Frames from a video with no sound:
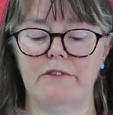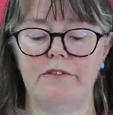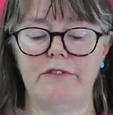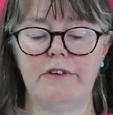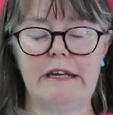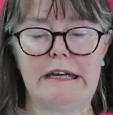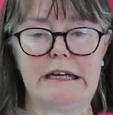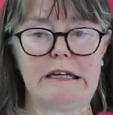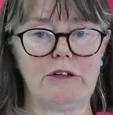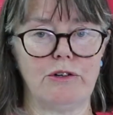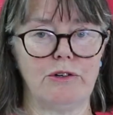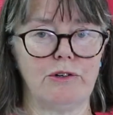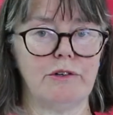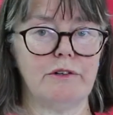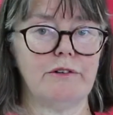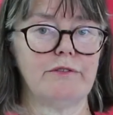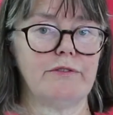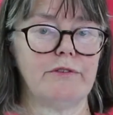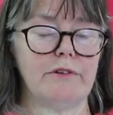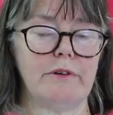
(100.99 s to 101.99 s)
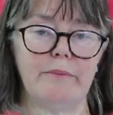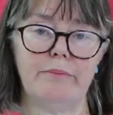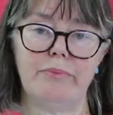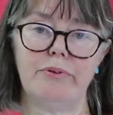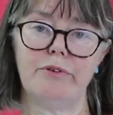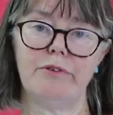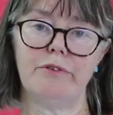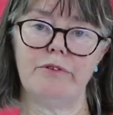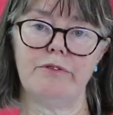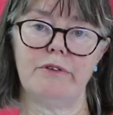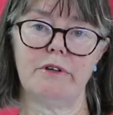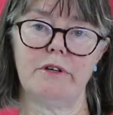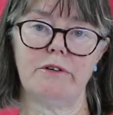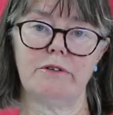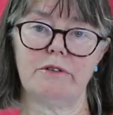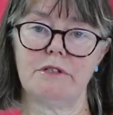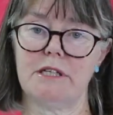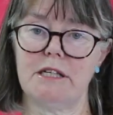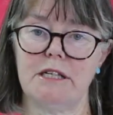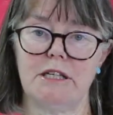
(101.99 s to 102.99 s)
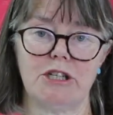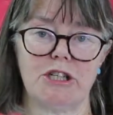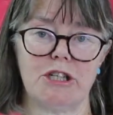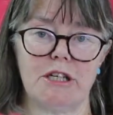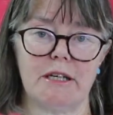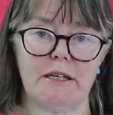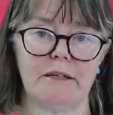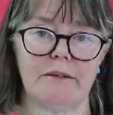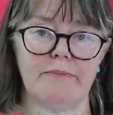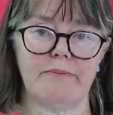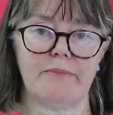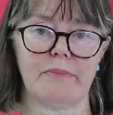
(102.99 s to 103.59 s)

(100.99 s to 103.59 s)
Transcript: vehicle for improving your teaching.